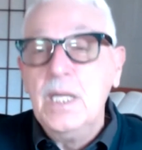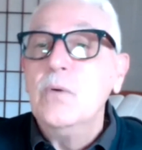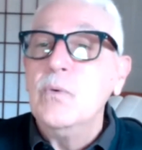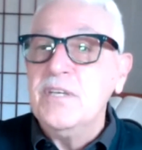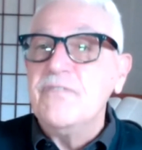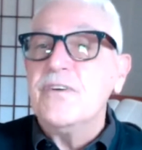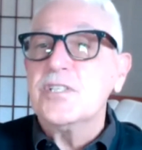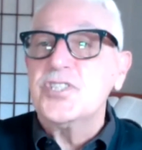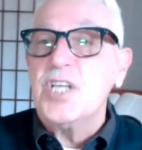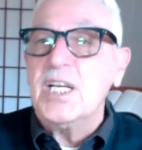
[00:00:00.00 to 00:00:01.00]
When you first
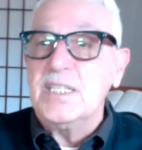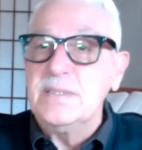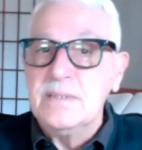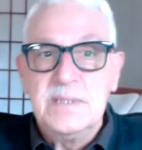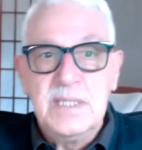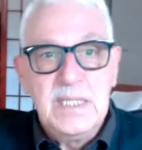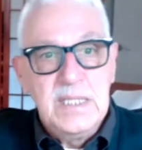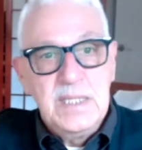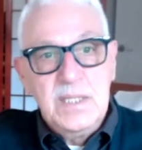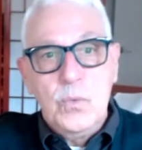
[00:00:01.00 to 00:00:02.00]
start,
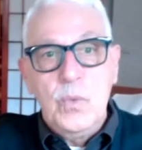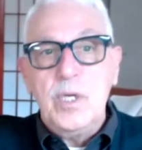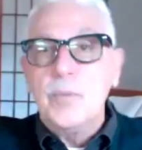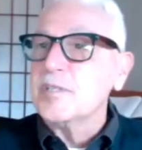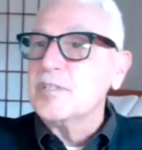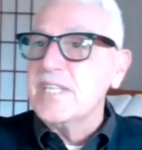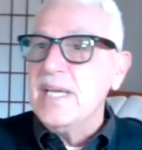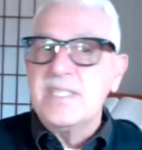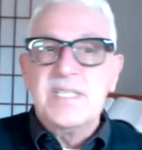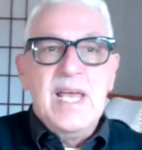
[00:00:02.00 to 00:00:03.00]
Wilbur
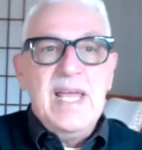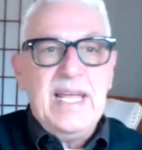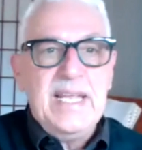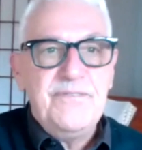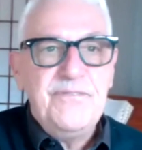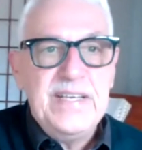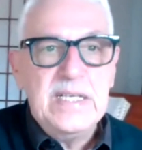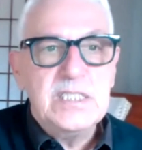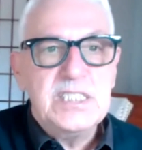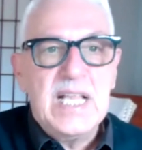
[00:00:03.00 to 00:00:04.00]
says, it
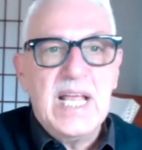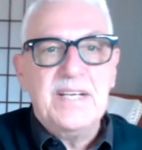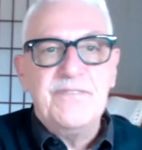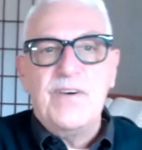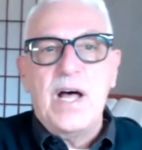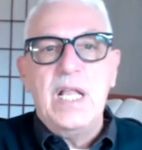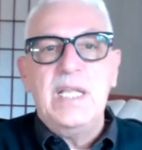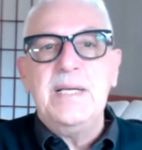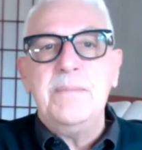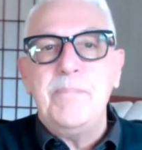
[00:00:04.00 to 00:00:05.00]
feels like
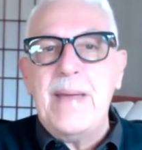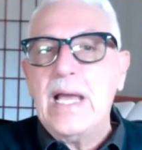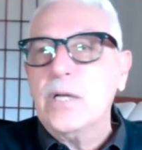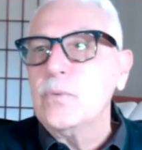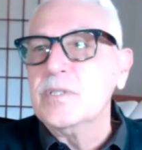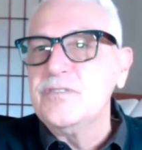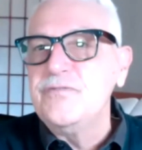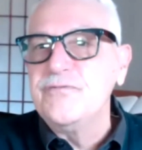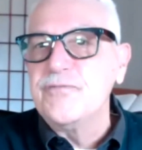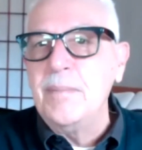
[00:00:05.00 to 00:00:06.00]
falling backward
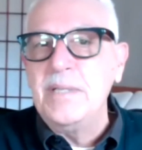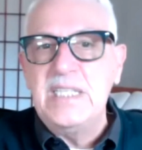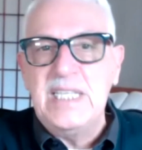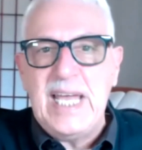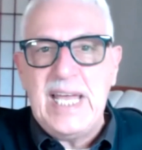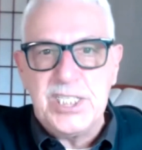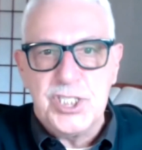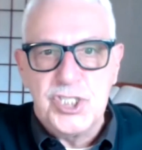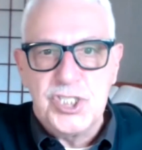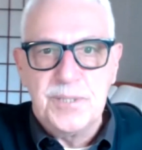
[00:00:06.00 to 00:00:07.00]
from a
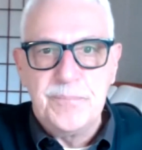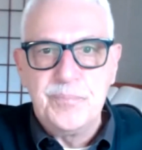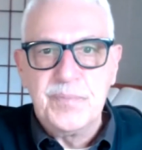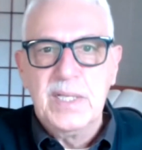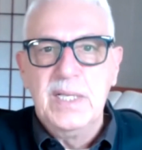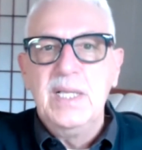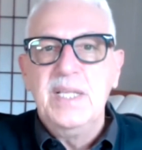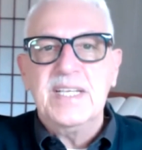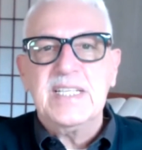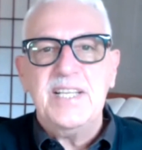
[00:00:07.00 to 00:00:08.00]
ledge.
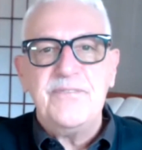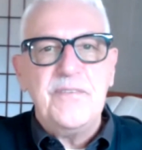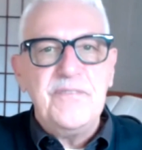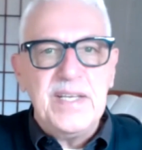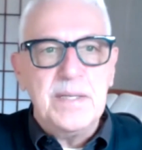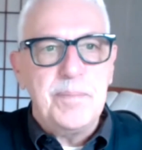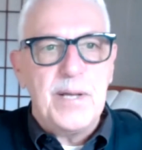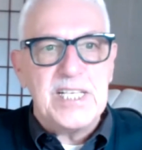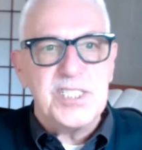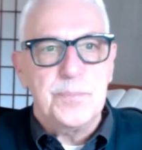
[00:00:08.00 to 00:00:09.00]
The cliff of the
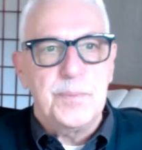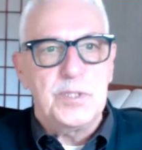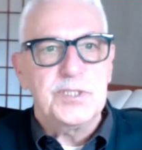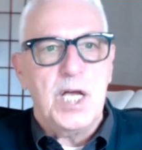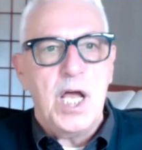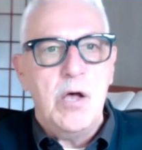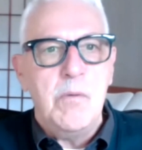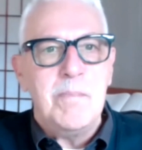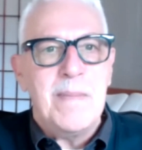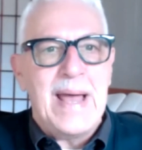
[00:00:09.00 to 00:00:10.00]
impossible to
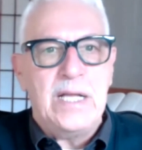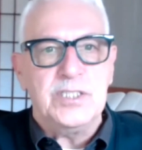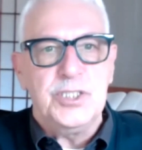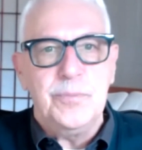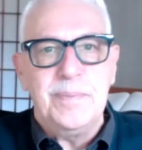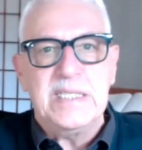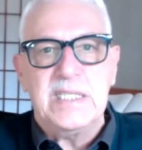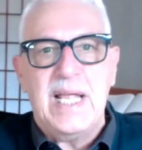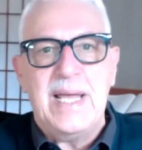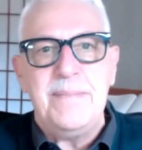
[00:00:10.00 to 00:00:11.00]
home mountain you've been
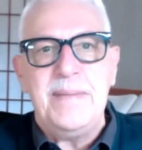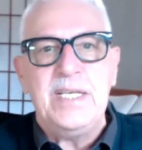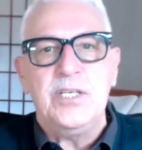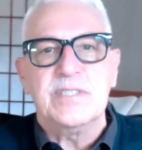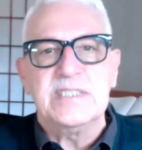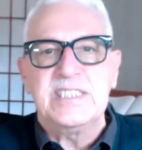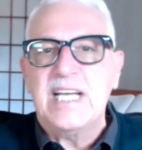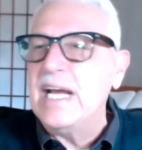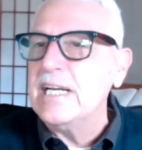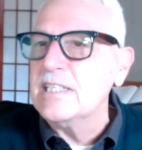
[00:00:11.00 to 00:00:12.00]
climbing your
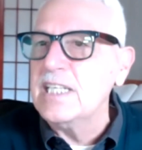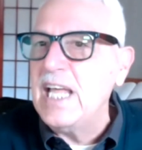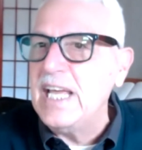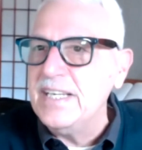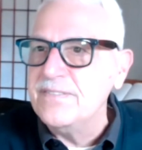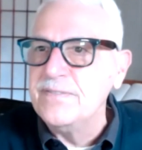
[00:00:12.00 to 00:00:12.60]
entire life,